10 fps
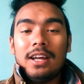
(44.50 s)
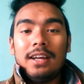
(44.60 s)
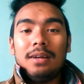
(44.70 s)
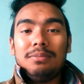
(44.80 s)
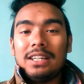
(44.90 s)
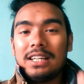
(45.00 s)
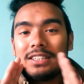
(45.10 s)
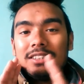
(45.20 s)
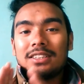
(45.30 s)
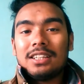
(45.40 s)

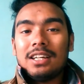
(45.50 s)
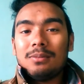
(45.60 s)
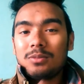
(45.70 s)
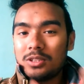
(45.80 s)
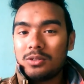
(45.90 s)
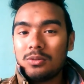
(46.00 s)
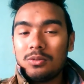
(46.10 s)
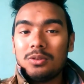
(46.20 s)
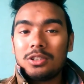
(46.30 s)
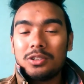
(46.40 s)
applications, games,
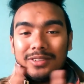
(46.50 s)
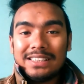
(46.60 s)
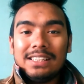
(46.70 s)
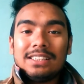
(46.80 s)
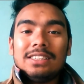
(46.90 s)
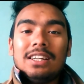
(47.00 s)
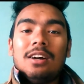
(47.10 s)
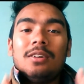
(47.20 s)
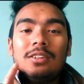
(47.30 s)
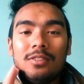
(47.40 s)
tools, widgets in
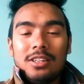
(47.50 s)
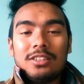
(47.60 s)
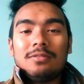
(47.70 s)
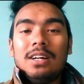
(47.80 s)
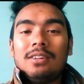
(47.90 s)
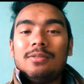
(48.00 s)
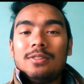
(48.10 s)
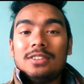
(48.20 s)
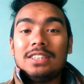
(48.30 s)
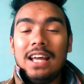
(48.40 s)
our Android
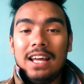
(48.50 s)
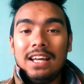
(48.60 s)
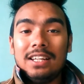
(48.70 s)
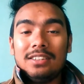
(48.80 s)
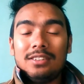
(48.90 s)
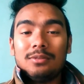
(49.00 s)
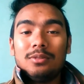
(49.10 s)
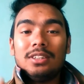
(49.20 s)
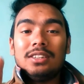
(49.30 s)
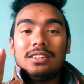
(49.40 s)
smartphones, and
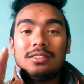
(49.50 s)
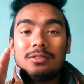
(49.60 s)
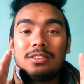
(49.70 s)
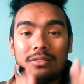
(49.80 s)
we use